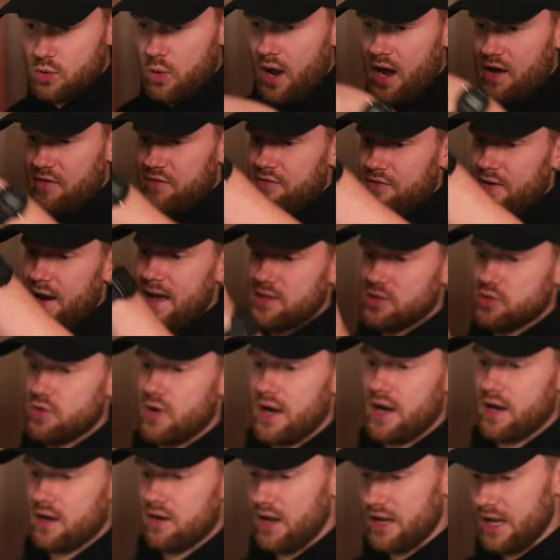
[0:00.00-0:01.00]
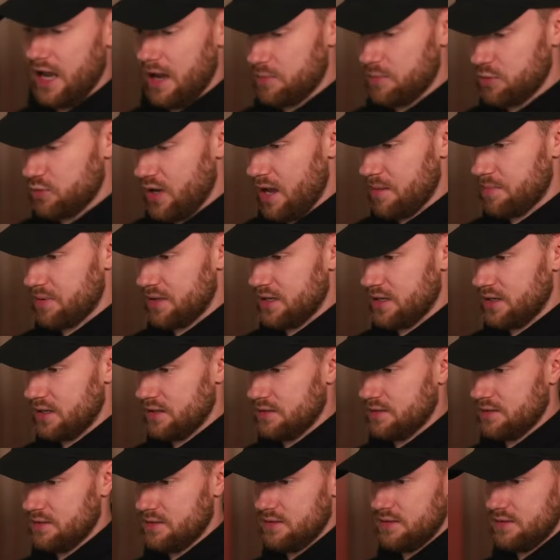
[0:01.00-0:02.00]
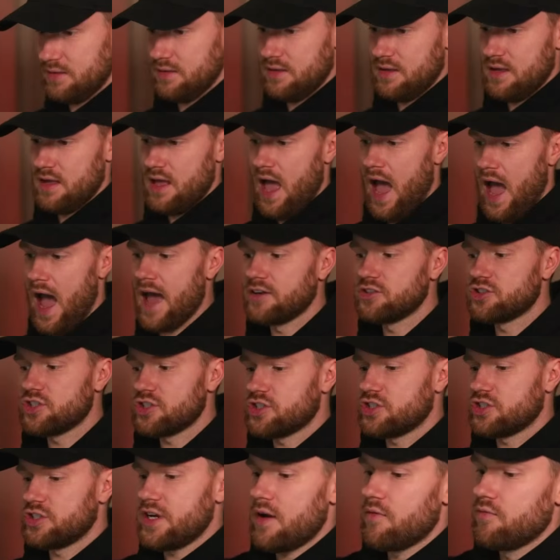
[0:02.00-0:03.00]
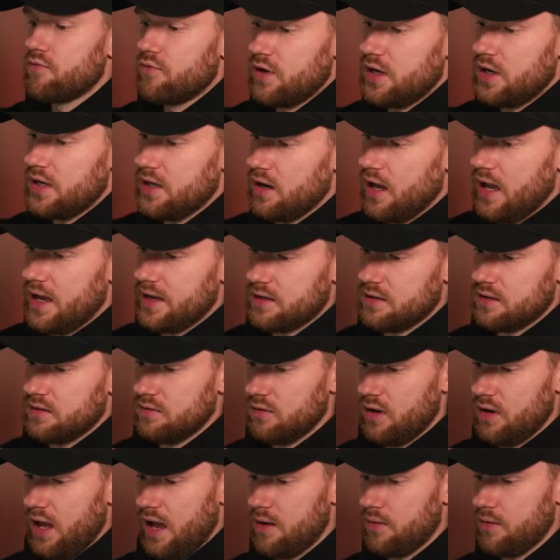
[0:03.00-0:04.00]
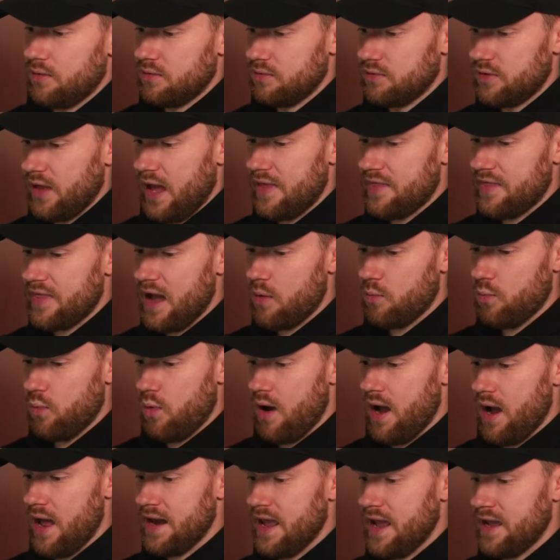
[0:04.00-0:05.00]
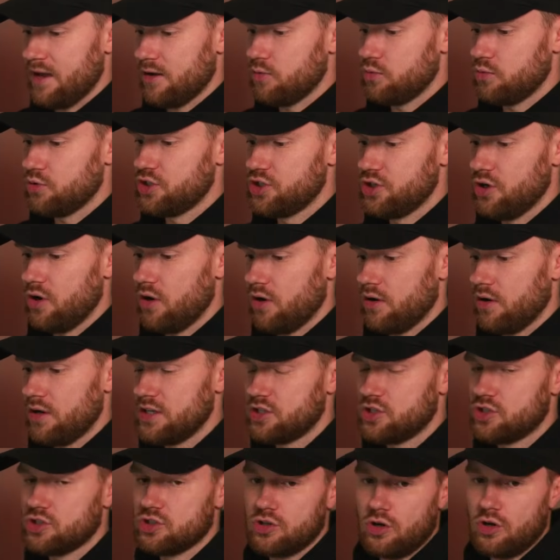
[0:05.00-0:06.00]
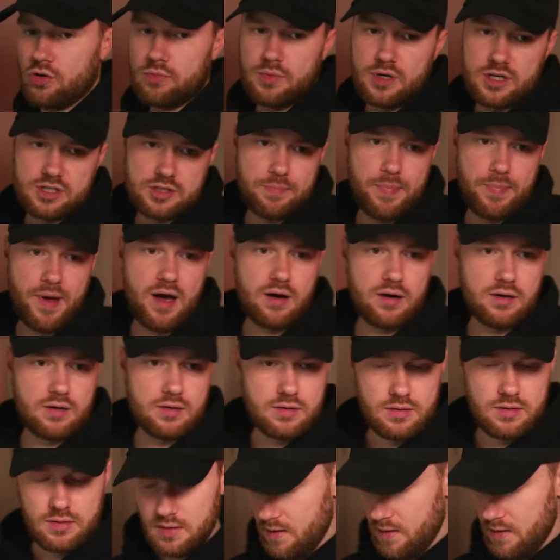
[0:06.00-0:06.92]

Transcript: a flat track like Abu Dhabi, and just generally like that wide angle shot is so much better.